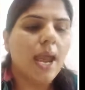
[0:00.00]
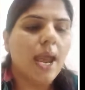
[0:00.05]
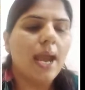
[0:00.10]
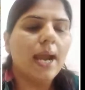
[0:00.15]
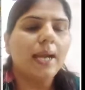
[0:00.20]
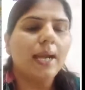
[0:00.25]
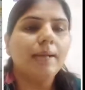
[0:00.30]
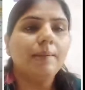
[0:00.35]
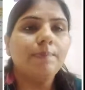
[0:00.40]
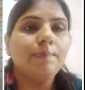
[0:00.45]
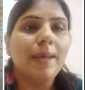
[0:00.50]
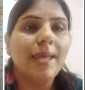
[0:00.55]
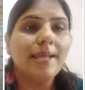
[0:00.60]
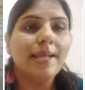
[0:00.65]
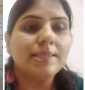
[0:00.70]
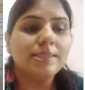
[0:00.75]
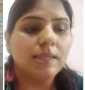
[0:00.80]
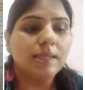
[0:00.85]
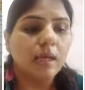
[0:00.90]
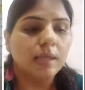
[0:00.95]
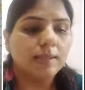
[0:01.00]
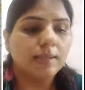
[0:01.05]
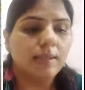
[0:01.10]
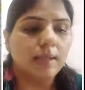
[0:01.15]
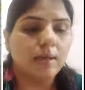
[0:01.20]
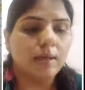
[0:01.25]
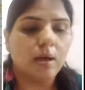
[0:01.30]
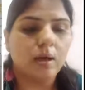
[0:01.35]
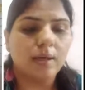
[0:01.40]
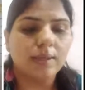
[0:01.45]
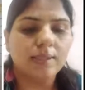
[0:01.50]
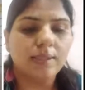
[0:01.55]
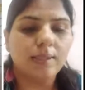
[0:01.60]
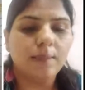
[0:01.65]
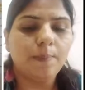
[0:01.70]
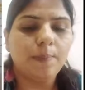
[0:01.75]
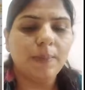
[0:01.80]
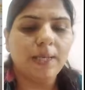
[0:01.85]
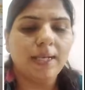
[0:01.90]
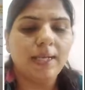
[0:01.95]
It makes the
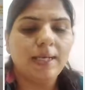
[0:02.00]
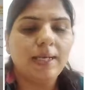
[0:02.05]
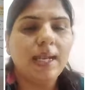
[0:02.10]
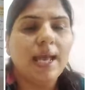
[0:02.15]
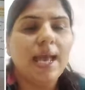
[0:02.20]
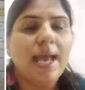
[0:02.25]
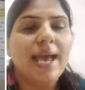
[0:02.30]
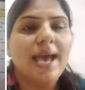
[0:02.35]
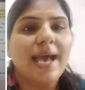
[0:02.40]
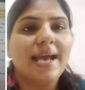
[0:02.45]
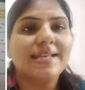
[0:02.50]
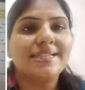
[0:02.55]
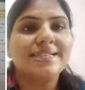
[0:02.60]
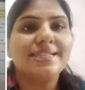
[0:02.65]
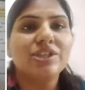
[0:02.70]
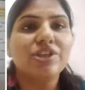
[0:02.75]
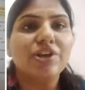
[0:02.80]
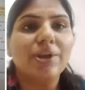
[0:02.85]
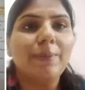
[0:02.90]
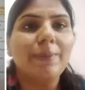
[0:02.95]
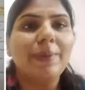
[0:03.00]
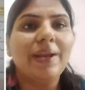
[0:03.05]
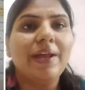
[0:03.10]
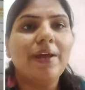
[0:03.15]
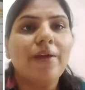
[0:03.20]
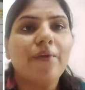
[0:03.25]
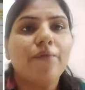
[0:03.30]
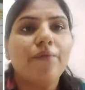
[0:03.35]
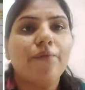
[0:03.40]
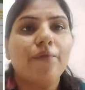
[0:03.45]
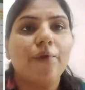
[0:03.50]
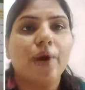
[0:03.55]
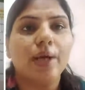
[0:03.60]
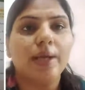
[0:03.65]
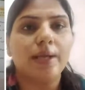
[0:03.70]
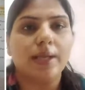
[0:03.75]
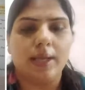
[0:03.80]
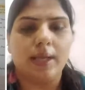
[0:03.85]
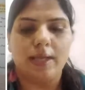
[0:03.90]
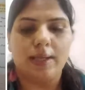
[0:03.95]
northern plain extremely
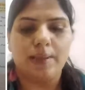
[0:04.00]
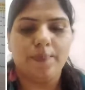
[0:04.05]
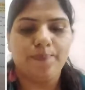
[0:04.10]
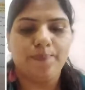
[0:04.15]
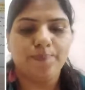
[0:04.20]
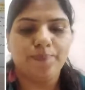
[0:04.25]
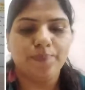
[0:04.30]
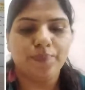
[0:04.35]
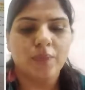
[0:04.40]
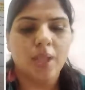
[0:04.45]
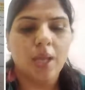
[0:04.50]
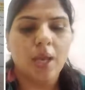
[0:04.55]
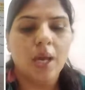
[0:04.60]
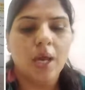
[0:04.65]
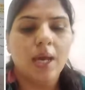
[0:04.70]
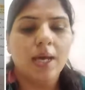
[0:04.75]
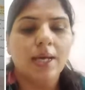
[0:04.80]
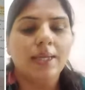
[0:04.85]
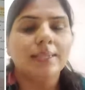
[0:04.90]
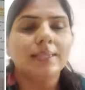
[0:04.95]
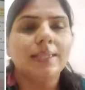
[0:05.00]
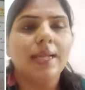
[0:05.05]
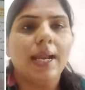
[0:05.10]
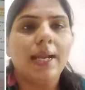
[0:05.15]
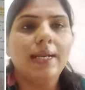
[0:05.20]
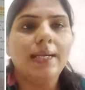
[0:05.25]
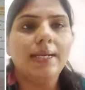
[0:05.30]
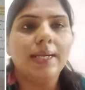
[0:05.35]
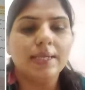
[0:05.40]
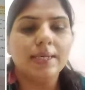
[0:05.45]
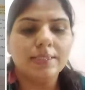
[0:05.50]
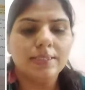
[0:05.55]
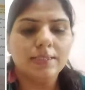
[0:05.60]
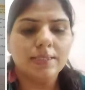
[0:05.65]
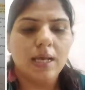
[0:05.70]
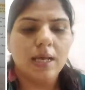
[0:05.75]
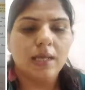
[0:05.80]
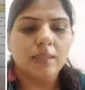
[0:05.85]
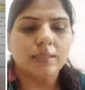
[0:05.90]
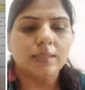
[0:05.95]
fertile. The Indus,
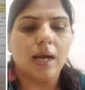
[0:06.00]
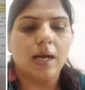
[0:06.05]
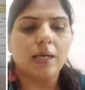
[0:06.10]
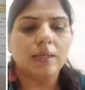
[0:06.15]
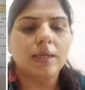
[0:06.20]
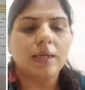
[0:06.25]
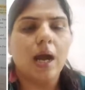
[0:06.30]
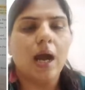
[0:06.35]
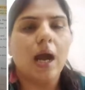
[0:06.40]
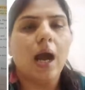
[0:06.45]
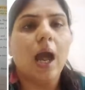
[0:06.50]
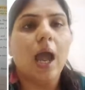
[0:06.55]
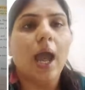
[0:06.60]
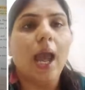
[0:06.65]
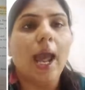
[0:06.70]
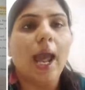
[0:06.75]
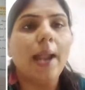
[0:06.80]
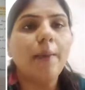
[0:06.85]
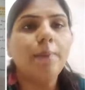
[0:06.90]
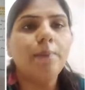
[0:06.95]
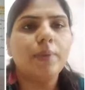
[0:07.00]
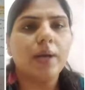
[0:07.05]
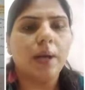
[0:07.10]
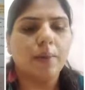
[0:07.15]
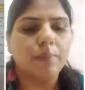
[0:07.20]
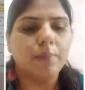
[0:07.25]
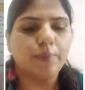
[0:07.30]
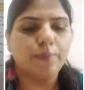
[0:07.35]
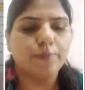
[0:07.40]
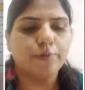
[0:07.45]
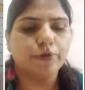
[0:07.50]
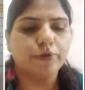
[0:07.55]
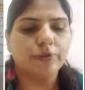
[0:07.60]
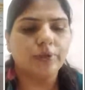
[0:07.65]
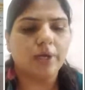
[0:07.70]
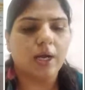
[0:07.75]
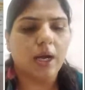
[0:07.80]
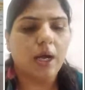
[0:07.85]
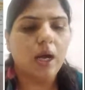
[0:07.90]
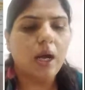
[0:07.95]
Ganga and
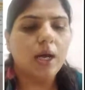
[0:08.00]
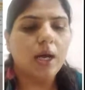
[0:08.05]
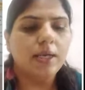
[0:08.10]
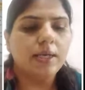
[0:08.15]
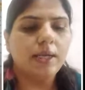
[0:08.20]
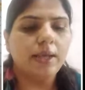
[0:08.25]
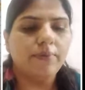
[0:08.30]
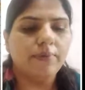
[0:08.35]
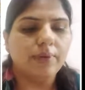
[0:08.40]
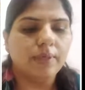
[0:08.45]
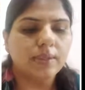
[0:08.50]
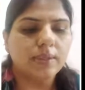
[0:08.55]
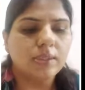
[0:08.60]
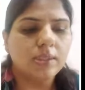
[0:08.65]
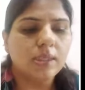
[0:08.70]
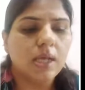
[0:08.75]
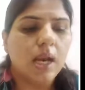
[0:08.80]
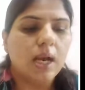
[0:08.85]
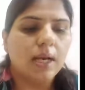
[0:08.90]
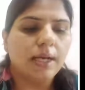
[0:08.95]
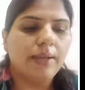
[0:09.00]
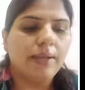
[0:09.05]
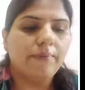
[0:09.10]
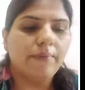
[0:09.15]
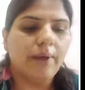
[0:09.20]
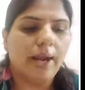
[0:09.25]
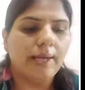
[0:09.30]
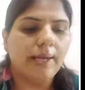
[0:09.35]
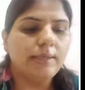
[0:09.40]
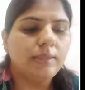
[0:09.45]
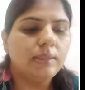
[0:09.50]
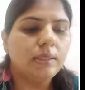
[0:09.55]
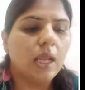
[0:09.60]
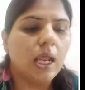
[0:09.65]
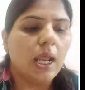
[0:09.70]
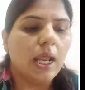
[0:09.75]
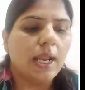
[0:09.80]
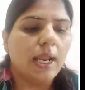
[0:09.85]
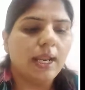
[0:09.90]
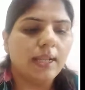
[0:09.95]
Brahmaputra rivers divide
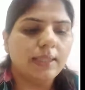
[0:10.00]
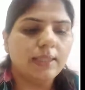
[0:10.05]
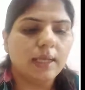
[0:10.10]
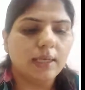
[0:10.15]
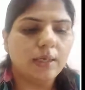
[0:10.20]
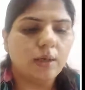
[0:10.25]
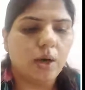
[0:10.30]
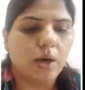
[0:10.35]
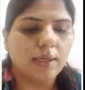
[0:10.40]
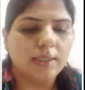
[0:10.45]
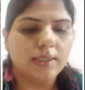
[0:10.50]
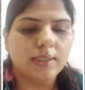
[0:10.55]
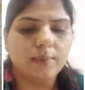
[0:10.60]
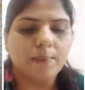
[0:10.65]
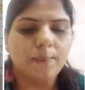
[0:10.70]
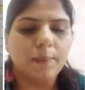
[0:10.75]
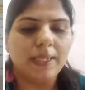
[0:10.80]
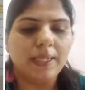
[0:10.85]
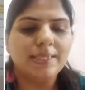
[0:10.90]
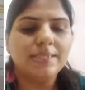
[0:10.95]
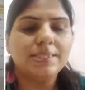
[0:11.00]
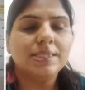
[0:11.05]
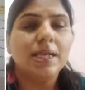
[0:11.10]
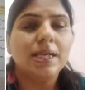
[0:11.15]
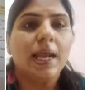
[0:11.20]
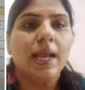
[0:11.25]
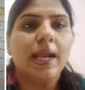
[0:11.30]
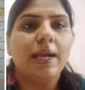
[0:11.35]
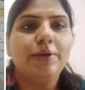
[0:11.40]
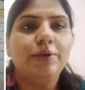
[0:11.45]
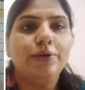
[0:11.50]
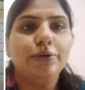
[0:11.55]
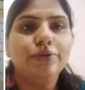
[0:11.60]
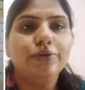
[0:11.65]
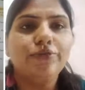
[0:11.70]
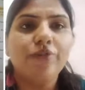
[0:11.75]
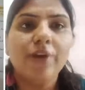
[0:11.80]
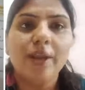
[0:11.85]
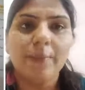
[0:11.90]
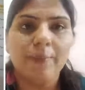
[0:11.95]
the northern plains into
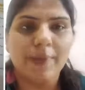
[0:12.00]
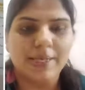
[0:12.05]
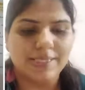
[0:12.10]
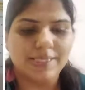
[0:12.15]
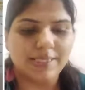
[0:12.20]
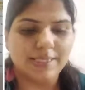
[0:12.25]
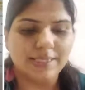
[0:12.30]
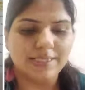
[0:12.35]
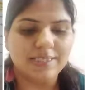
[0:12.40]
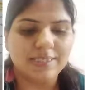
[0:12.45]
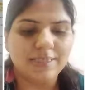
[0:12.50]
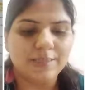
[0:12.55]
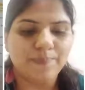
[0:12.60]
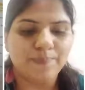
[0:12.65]
three basins.